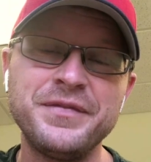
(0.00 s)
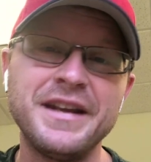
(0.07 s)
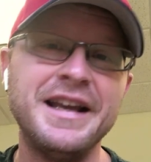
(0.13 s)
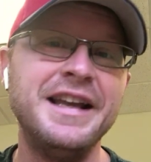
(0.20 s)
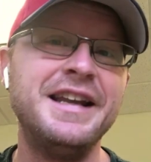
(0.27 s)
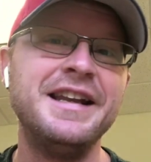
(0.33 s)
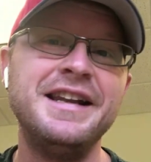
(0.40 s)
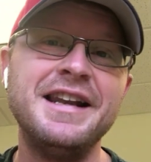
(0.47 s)

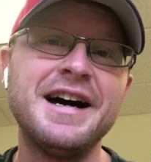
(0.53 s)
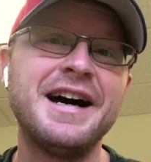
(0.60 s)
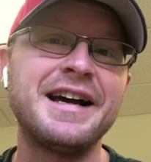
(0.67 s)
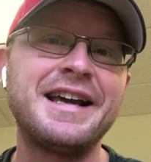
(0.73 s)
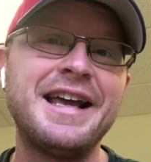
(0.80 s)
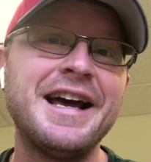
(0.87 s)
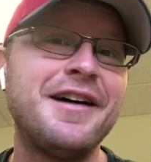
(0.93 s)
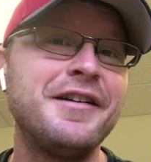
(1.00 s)
he did
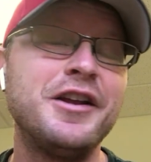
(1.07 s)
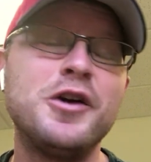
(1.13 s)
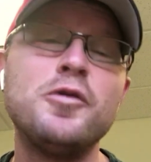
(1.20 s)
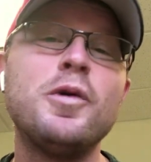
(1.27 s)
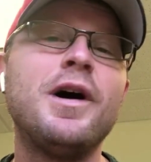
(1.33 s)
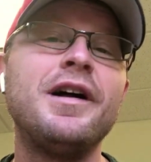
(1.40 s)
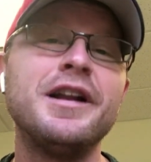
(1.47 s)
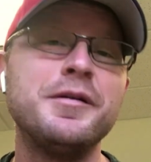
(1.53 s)
not count
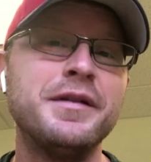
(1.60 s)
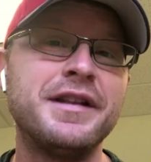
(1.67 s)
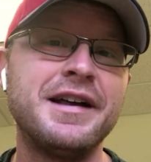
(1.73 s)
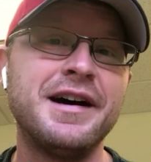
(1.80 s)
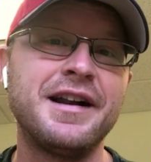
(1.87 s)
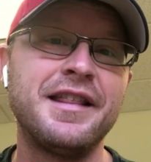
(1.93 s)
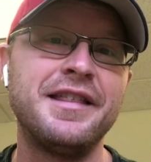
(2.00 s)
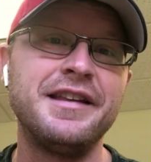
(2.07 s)
equality with
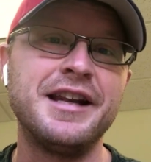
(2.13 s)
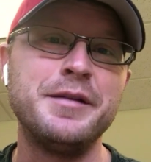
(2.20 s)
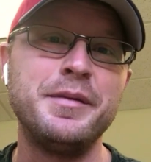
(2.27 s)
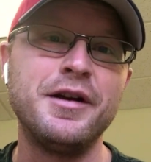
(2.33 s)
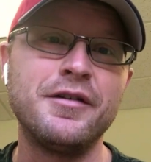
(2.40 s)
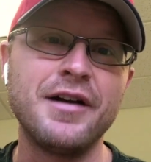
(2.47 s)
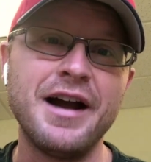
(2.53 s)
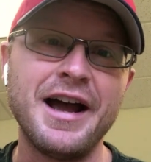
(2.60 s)
God a thing to be
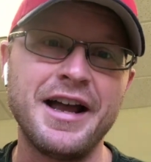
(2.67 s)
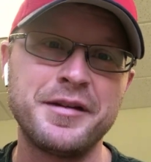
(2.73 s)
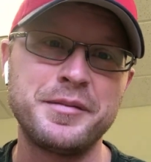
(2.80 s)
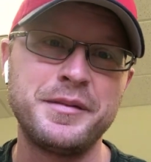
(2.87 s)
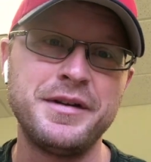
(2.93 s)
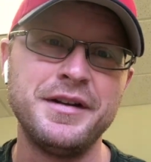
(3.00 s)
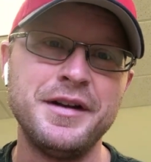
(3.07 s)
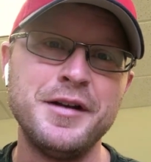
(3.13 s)

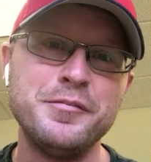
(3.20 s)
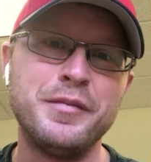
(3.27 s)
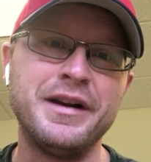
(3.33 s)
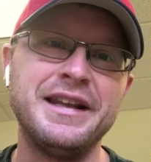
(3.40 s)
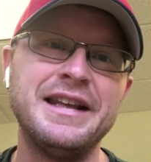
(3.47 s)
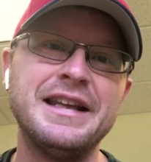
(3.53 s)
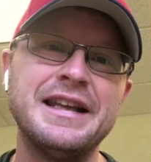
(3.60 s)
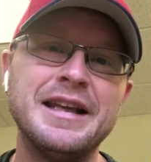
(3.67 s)
grasped, but
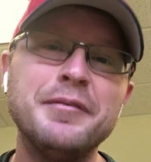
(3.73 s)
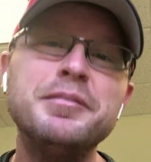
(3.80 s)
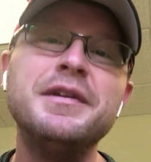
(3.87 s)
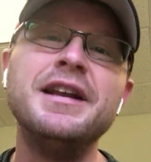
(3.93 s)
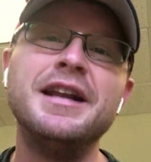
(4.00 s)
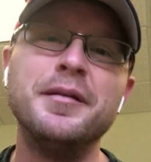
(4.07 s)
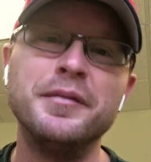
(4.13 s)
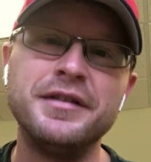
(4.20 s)
he
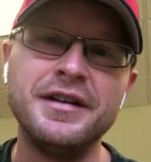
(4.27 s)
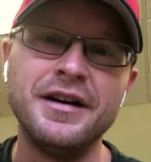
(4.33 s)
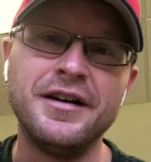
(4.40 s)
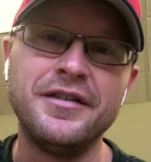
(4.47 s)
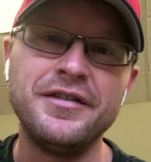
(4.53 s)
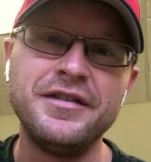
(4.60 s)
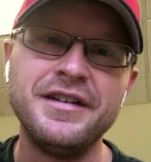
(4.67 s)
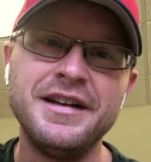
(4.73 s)
emptied
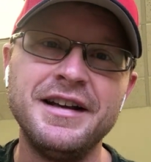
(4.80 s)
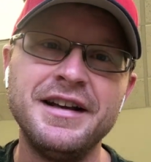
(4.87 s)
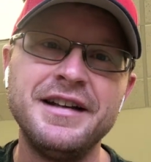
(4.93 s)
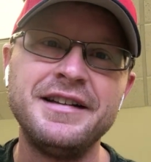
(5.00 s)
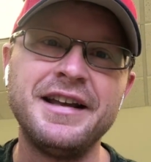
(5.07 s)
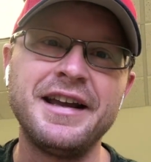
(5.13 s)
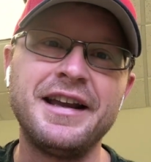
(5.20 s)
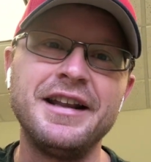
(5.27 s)
himself,
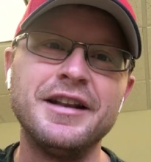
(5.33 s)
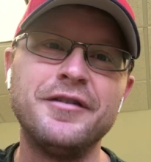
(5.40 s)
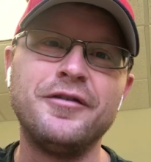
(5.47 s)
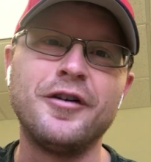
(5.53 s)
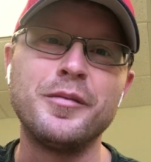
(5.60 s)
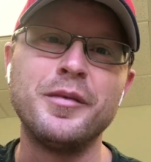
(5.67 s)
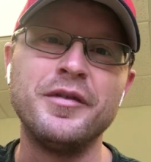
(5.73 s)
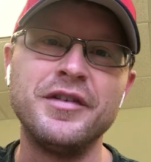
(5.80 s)
taking the
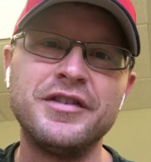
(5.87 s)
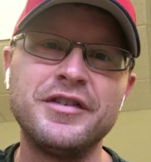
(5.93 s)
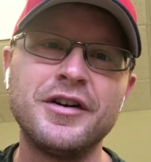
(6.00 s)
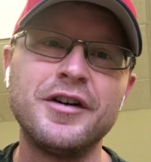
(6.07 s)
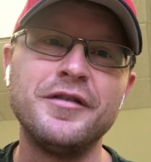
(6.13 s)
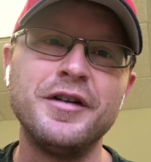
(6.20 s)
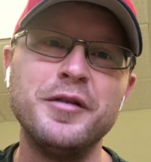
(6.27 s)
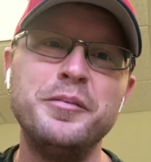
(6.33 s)
form of a
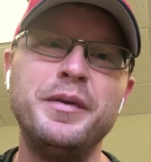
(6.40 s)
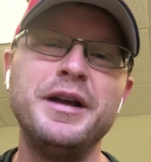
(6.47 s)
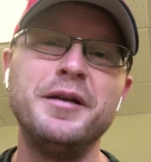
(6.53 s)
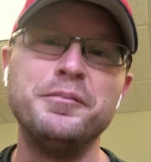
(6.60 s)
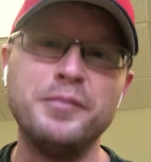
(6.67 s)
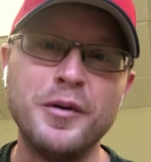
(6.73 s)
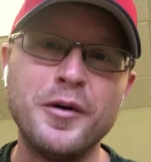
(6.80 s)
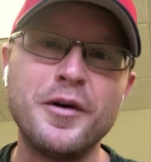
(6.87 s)
servant, being
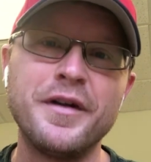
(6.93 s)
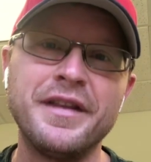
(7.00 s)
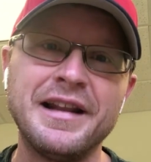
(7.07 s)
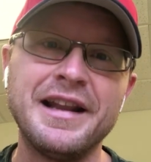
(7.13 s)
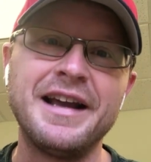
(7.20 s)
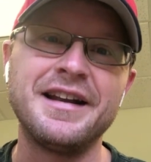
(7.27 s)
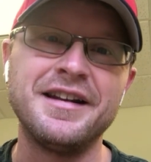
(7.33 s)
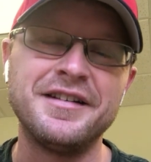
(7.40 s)
born in the
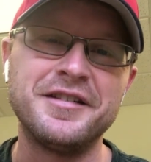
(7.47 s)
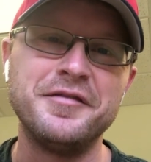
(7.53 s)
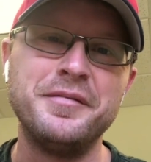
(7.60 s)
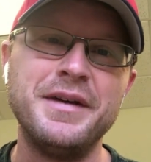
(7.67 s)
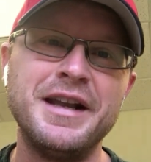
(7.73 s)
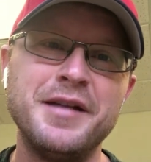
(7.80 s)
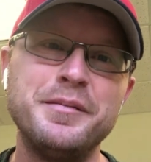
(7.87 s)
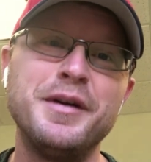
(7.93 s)
likeness of
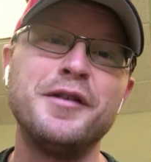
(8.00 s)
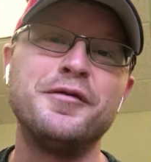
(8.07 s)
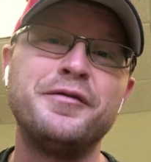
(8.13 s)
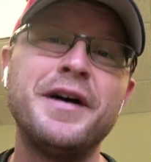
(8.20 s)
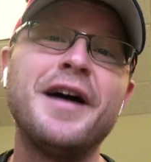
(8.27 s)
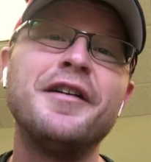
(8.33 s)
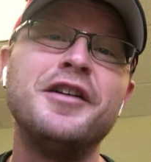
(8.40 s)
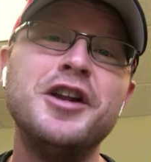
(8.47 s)
men, and being
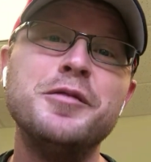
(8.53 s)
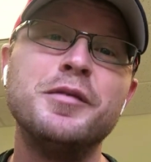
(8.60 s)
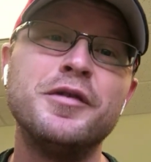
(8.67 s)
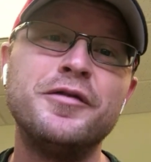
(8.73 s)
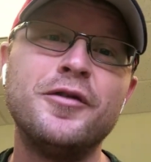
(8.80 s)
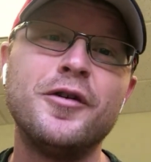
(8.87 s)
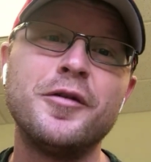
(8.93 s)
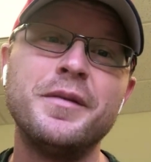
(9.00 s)
found in human
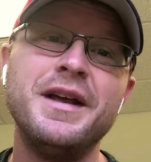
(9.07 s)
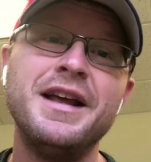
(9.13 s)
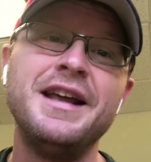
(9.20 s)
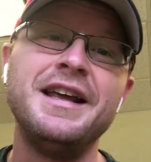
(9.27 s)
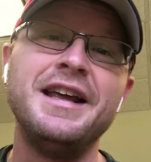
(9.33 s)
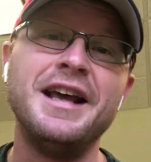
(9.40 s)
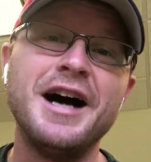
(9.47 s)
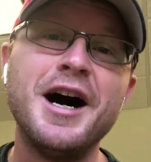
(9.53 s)
form.
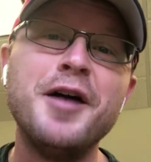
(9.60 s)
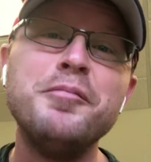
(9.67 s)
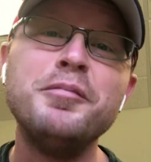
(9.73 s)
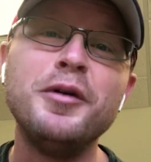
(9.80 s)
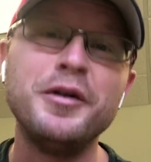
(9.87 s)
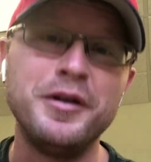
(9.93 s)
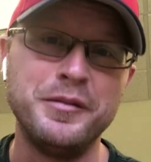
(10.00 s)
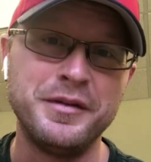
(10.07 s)
He
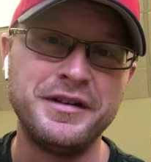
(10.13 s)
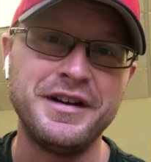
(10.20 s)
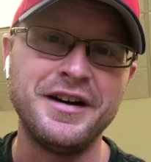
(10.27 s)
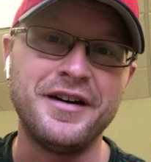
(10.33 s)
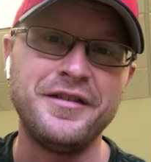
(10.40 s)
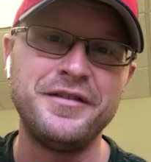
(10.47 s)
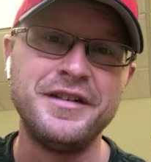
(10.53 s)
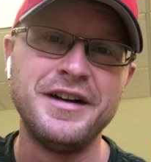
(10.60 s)
humbled
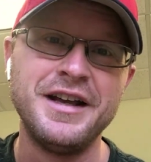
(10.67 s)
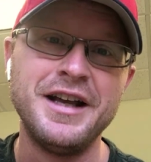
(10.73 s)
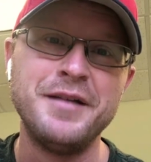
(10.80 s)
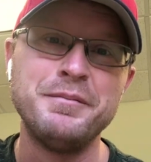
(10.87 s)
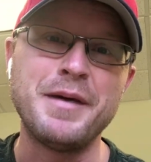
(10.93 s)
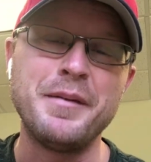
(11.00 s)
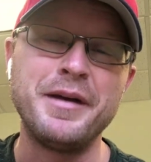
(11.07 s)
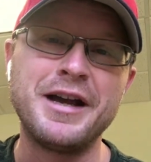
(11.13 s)
himself
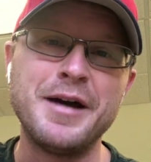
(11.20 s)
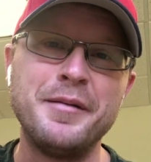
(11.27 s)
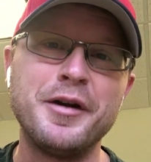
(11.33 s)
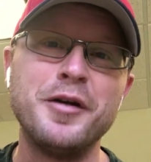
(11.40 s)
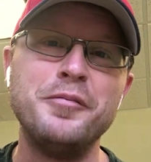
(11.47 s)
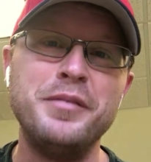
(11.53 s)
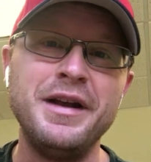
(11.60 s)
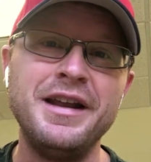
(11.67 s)
by becoming
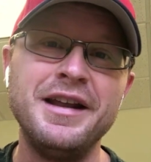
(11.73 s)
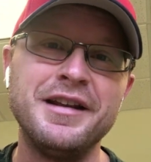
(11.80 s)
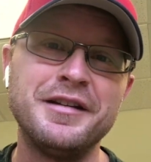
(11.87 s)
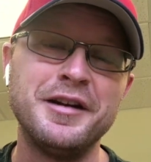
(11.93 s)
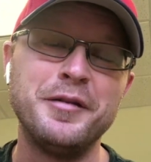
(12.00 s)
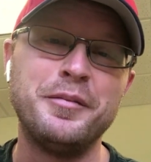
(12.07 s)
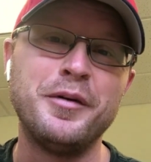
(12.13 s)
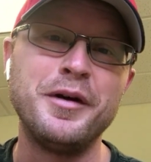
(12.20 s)
obedient
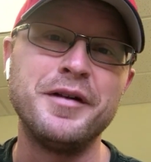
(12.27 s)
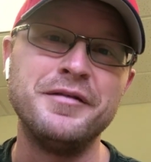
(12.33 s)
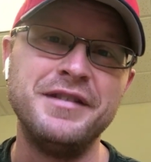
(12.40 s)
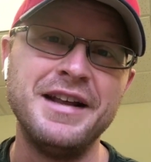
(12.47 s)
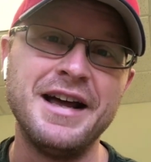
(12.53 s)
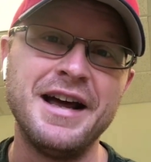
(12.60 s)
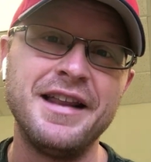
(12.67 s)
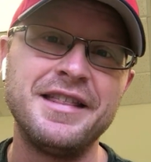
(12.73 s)
to the point of
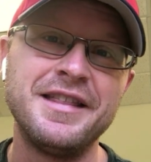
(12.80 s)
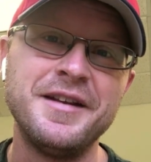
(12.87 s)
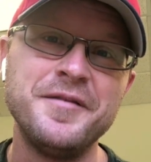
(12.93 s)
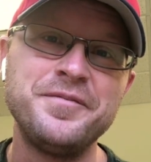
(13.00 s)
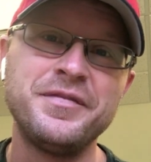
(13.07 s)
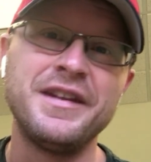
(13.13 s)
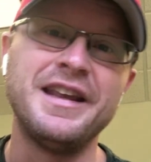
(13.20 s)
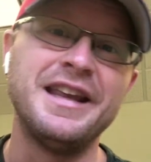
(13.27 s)
death,
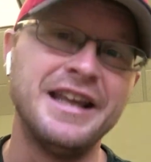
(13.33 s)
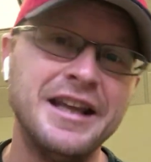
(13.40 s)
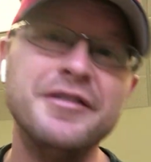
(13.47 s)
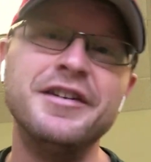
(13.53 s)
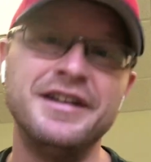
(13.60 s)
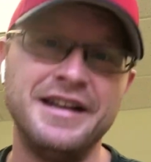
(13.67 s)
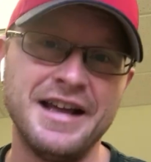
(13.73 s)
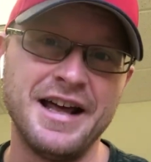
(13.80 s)

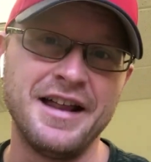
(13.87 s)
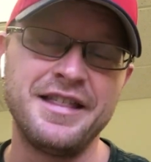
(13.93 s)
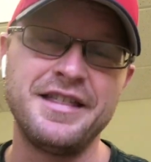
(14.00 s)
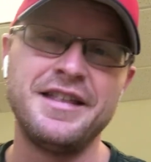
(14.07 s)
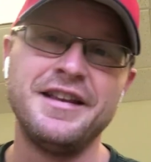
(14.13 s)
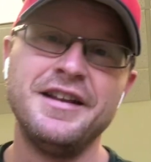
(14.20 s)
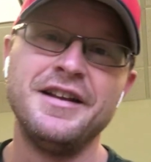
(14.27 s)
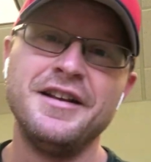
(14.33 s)
even death
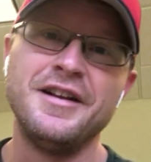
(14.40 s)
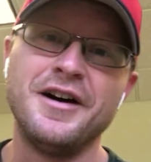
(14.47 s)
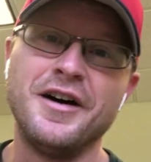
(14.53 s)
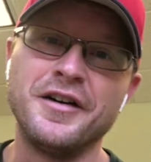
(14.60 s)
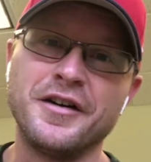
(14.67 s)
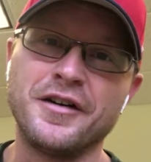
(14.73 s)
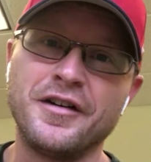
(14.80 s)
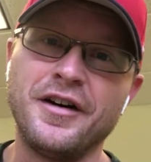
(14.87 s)

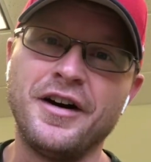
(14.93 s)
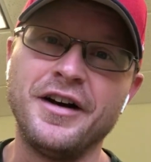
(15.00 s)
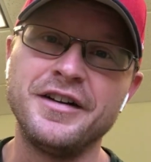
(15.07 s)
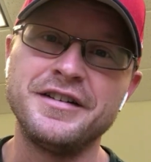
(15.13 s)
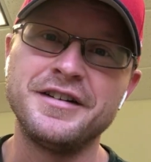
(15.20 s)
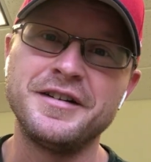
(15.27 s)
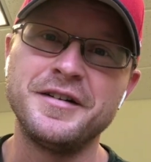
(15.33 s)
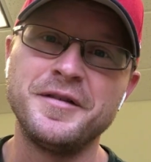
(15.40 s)
on a
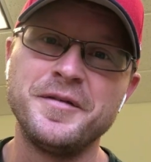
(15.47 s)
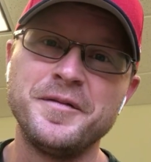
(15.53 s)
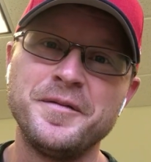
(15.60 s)
cross.